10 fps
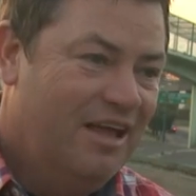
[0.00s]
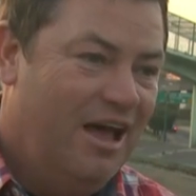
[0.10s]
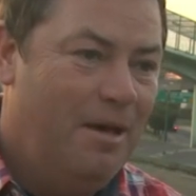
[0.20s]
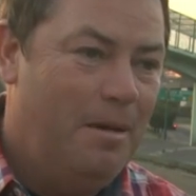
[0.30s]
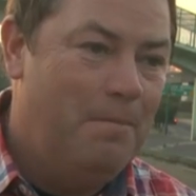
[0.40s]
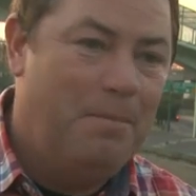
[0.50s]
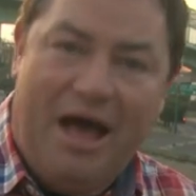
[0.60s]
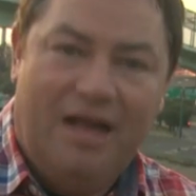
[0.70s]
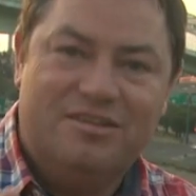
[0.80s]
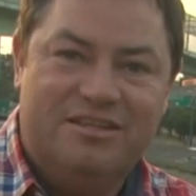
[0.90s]
Uh,
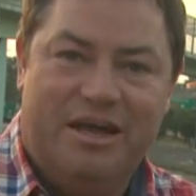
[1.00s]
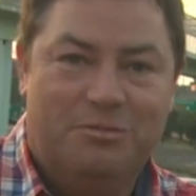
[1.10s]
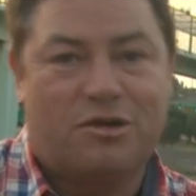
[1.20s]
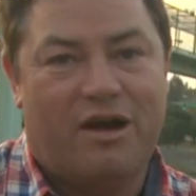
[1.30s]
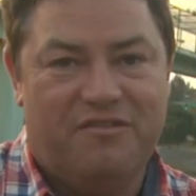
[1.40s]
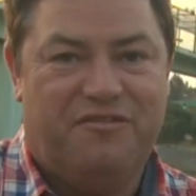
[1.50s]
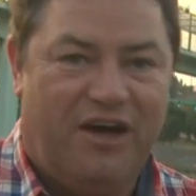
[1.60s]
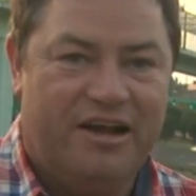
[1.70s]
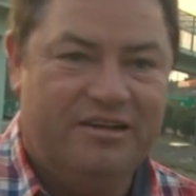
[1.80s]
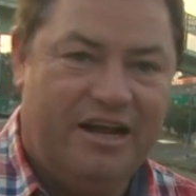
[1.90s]
but it was great
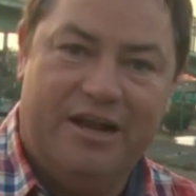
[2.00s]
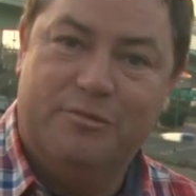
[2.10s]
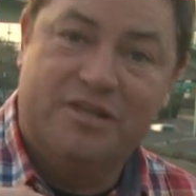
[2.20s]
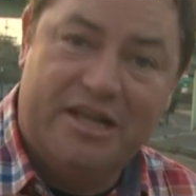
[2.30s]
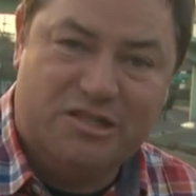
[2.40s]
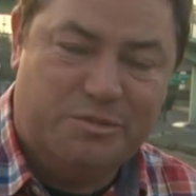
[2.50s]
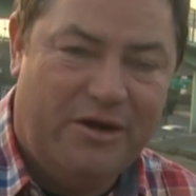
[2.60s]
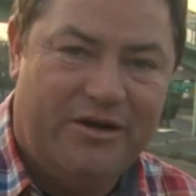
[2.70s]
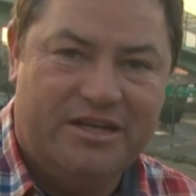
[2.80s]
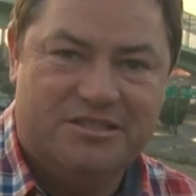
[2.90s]
fun and it was an
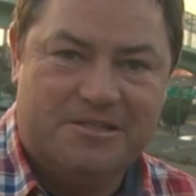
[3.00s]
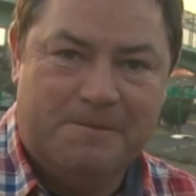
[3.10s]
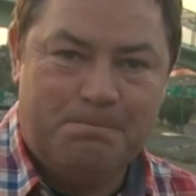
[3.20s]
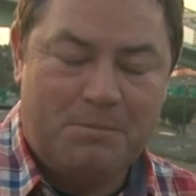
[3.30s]
experience.